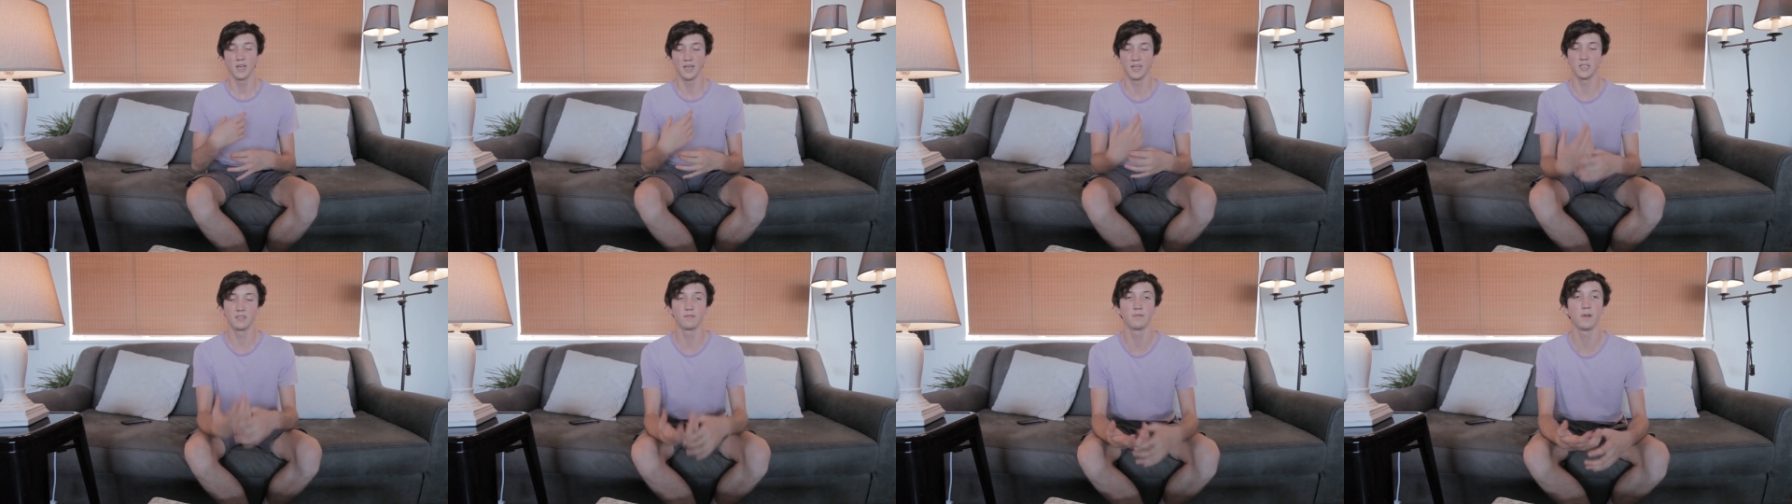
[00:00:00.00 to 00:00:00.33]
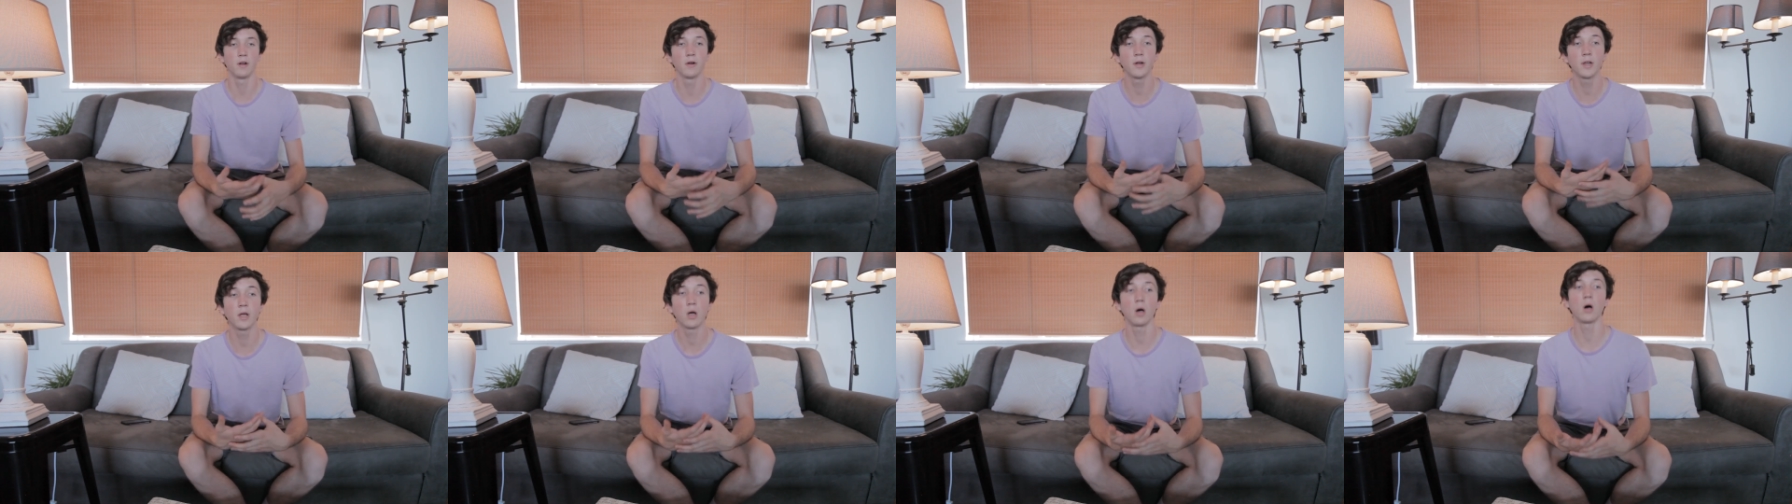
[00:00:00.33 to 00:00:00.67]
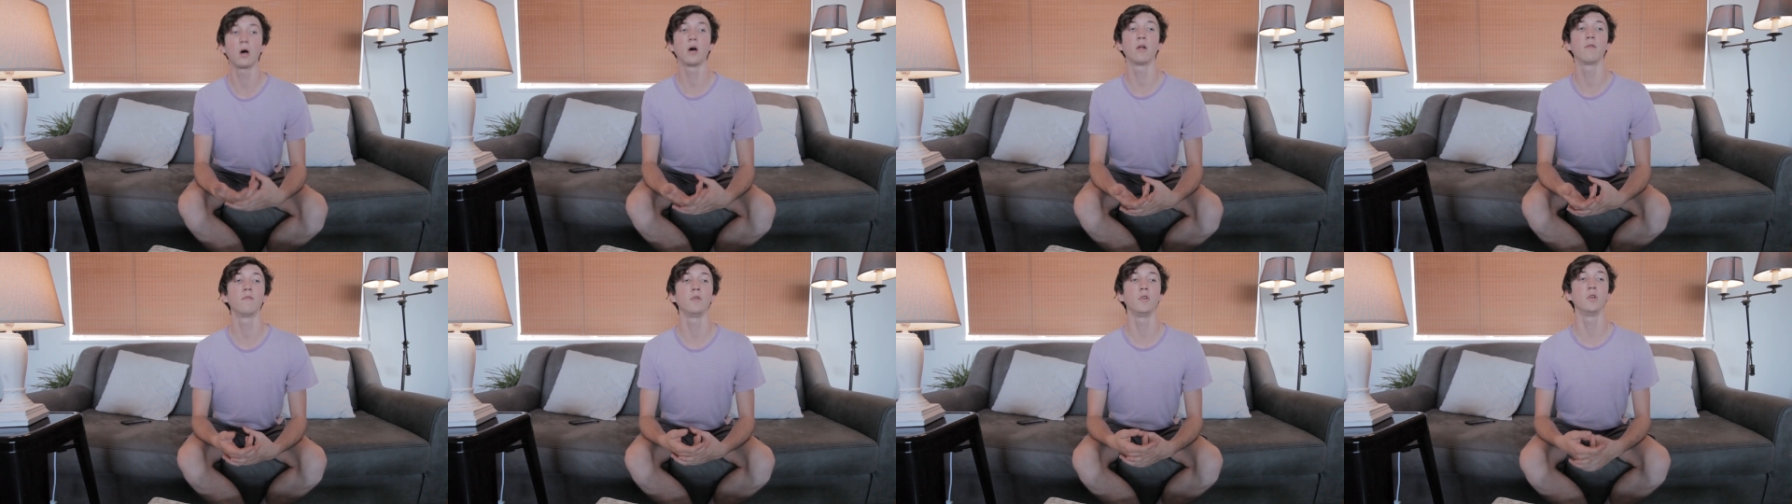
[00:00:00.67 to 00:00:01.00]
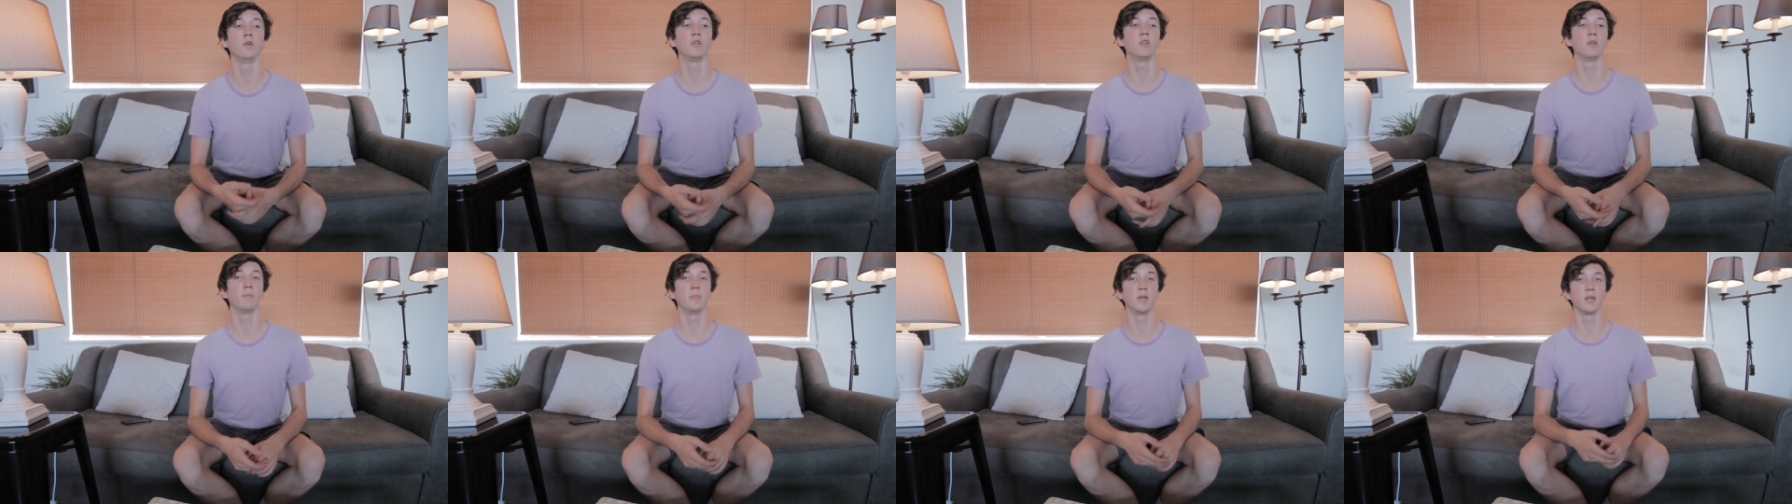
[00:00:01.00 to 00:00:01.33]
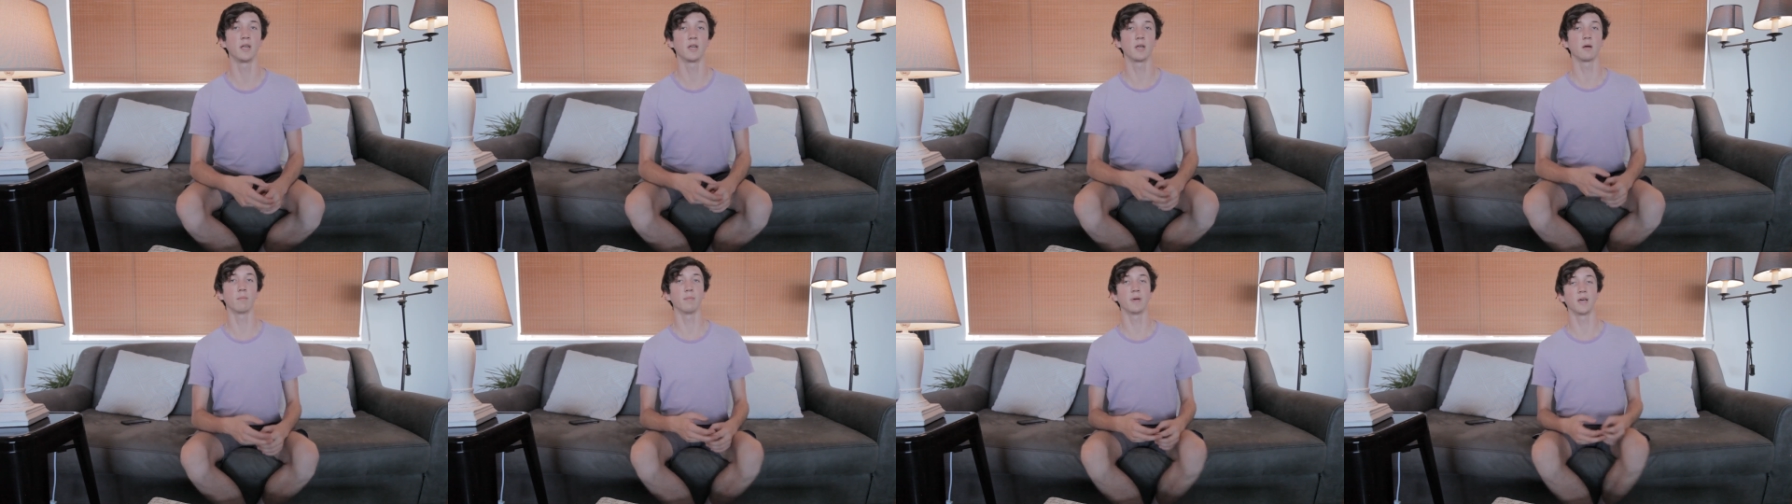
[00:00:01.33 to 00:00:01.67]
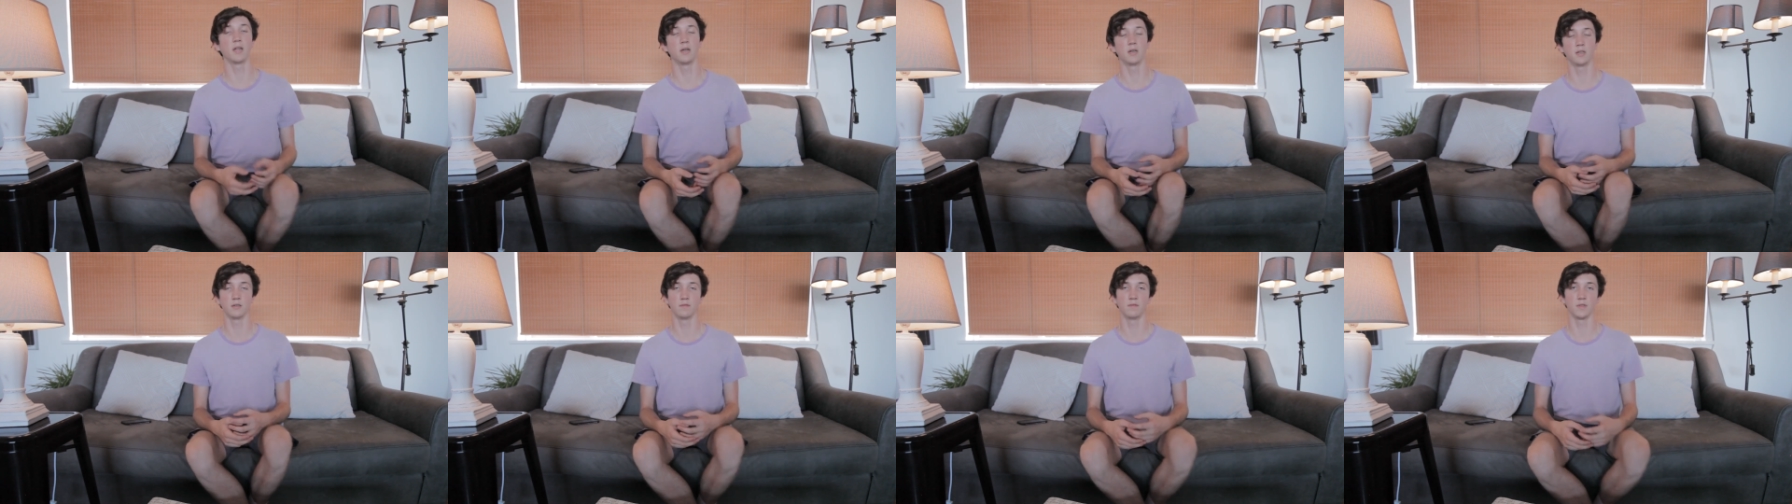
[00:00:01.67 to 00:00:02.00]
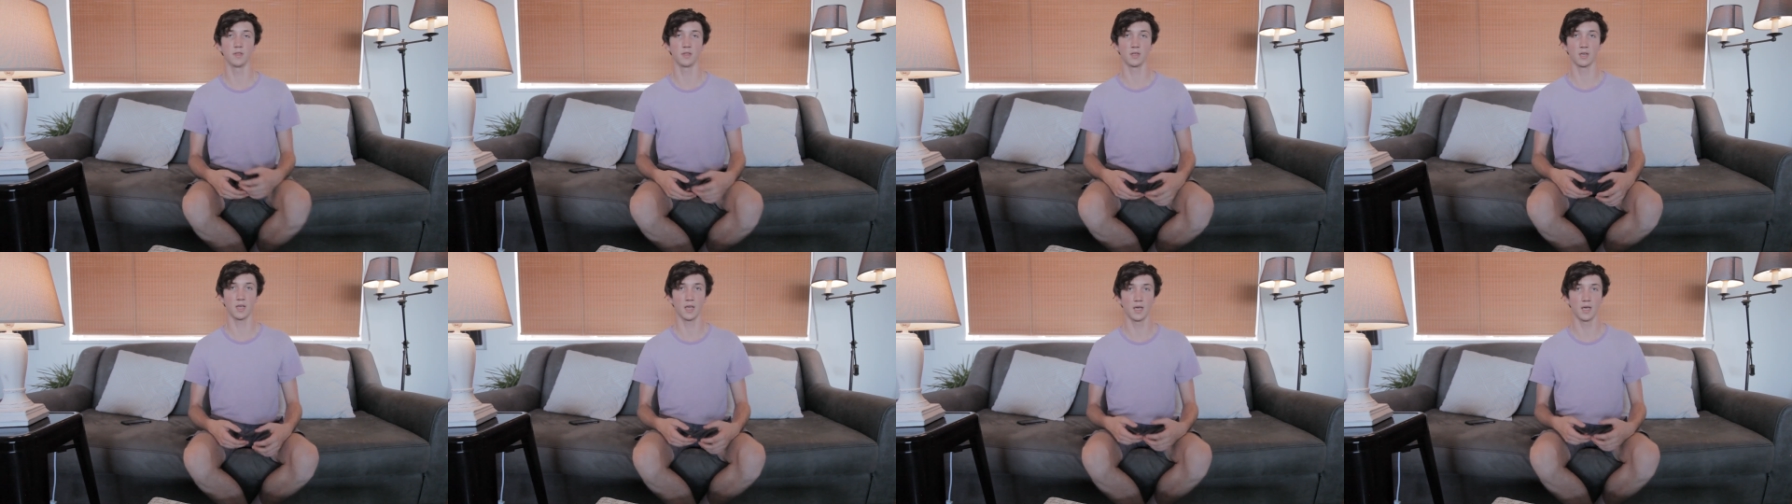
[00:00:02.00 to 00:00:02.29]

it's very hard for you to be competitive in the